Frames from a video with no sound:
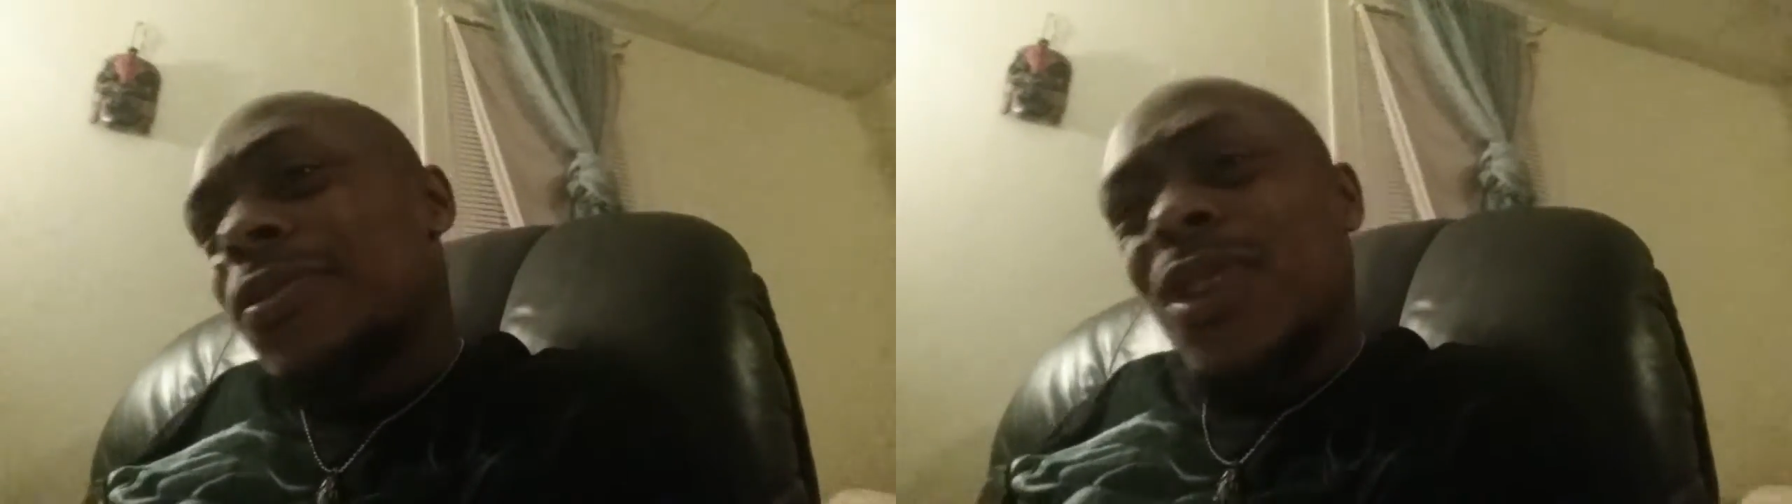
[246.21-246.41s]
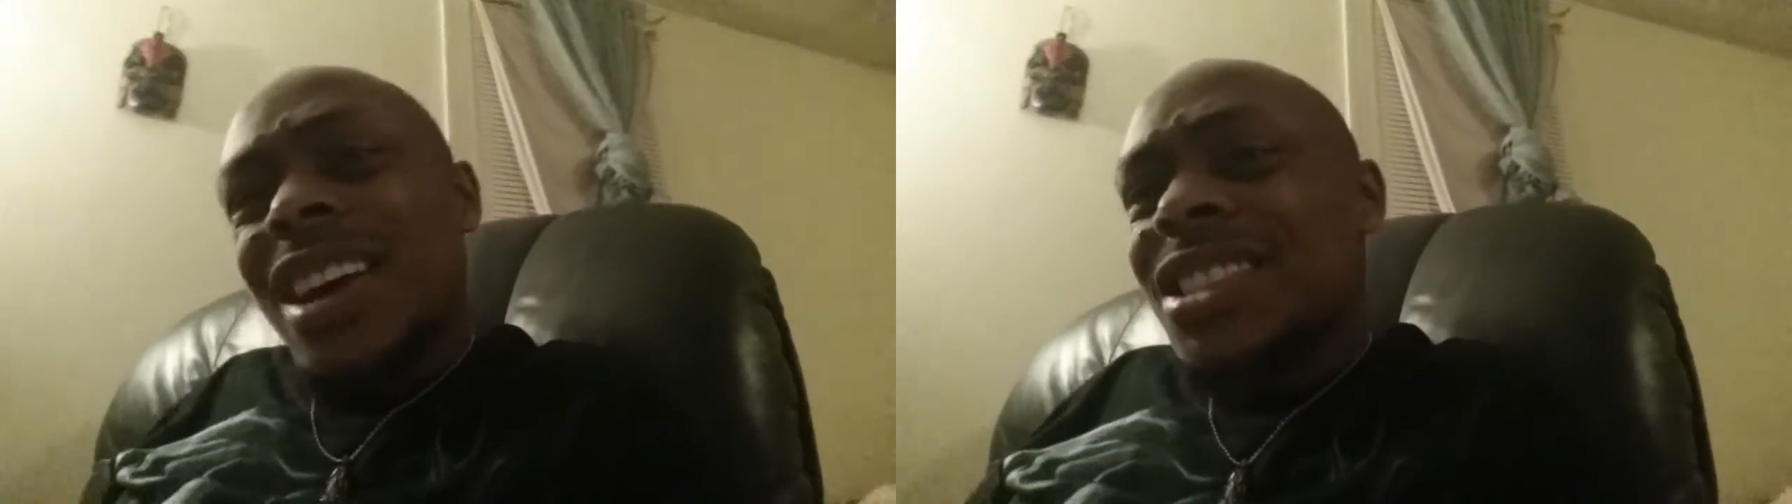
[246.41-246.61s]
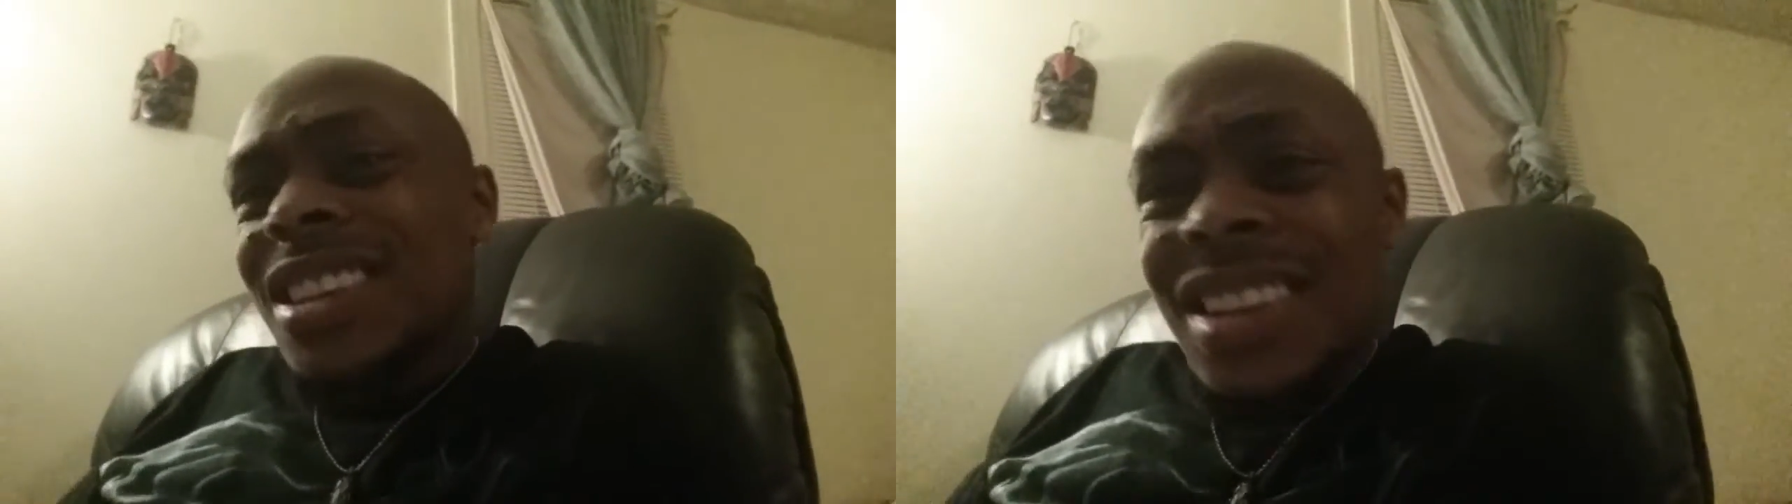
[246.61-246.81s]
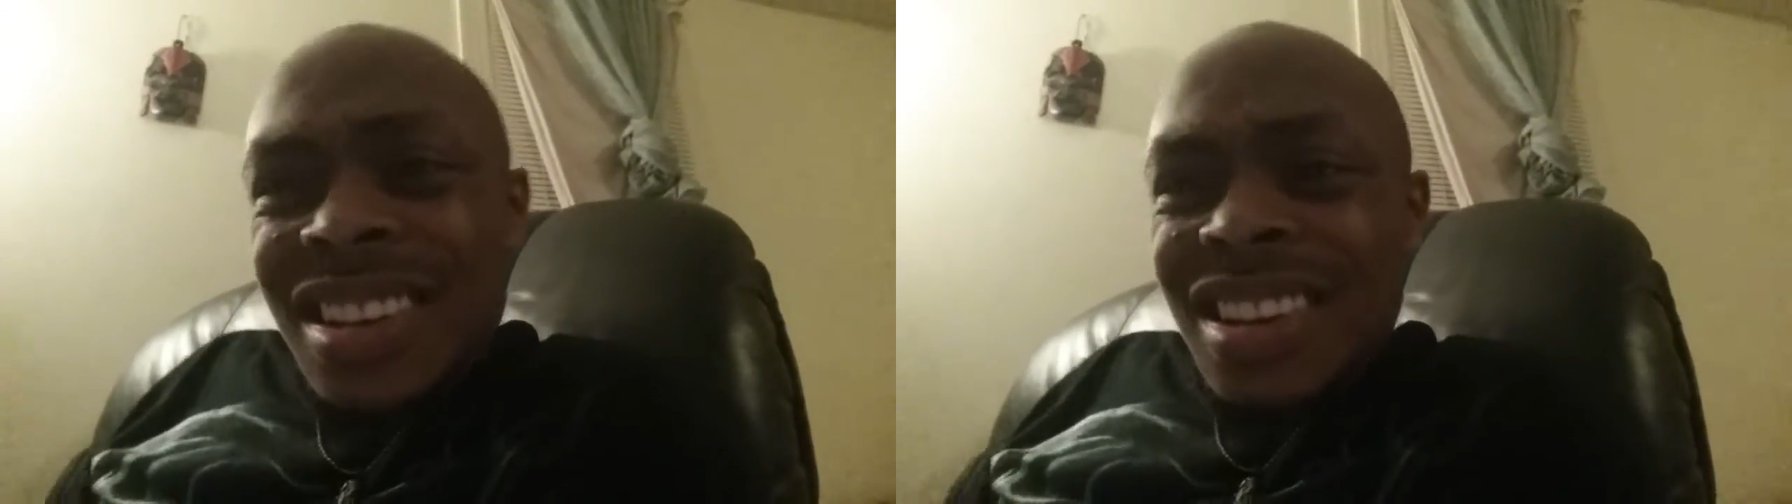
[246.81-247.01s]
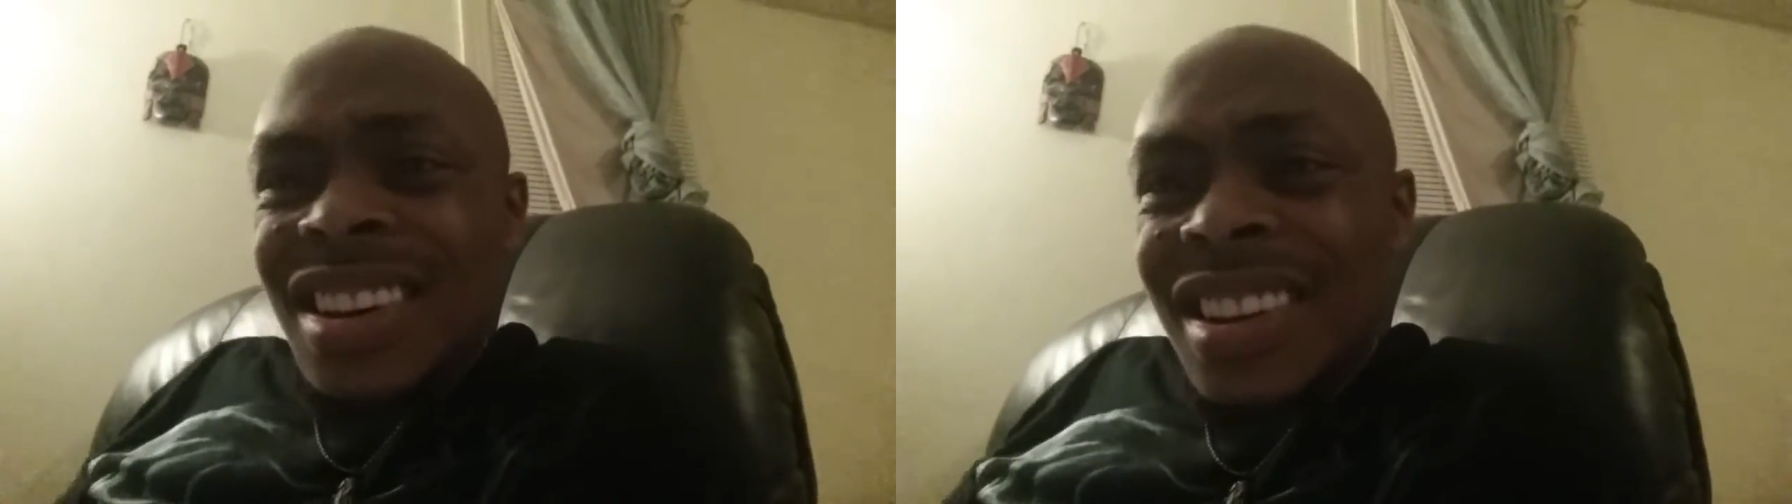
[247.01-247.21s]
freed you,
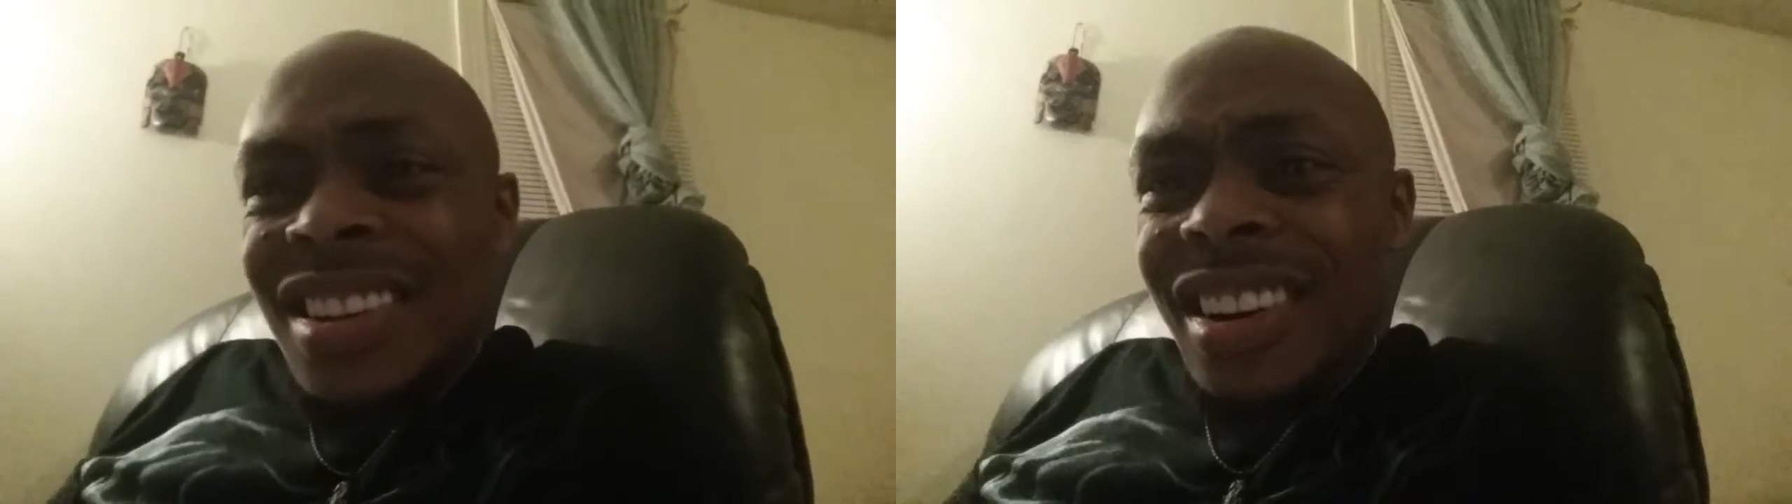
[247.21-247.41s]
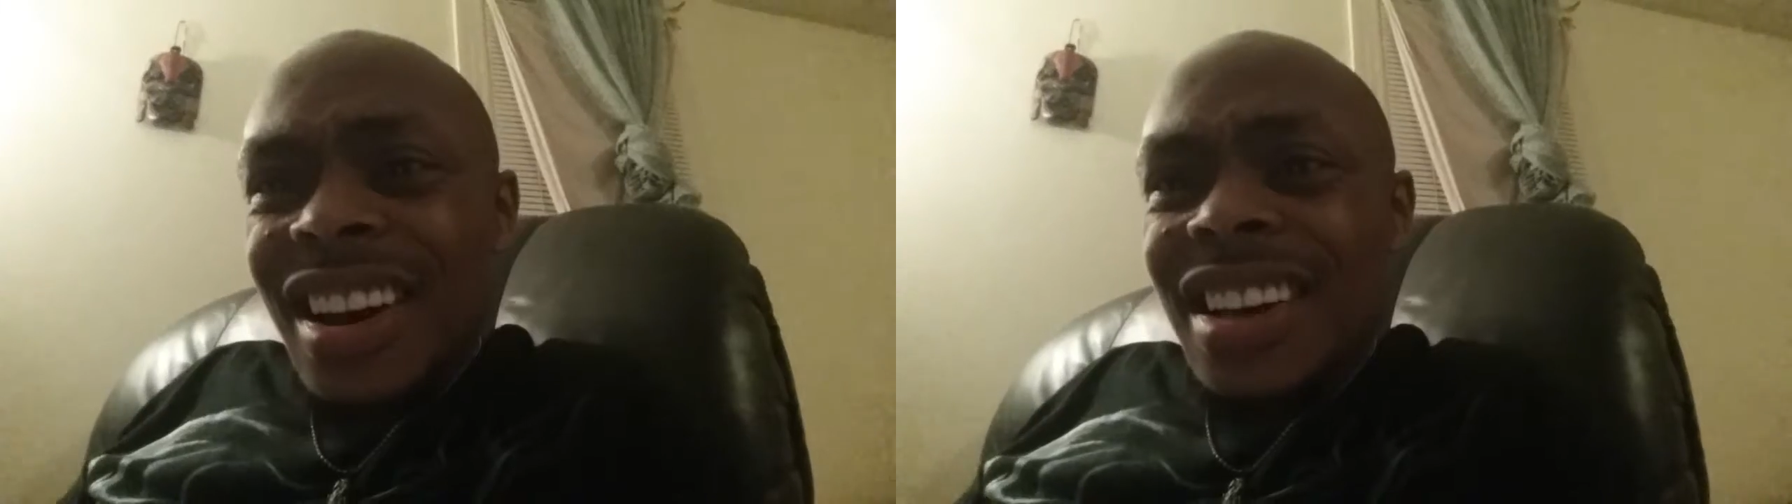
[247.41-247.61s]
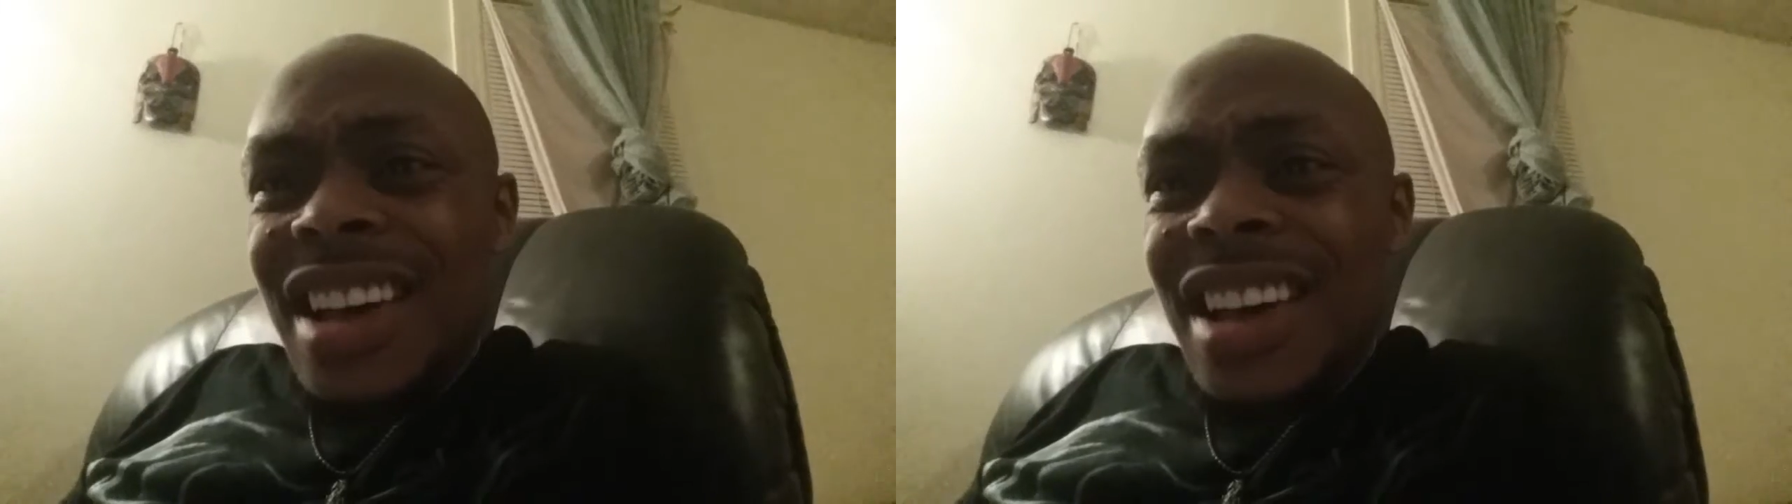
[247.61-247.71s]
okay?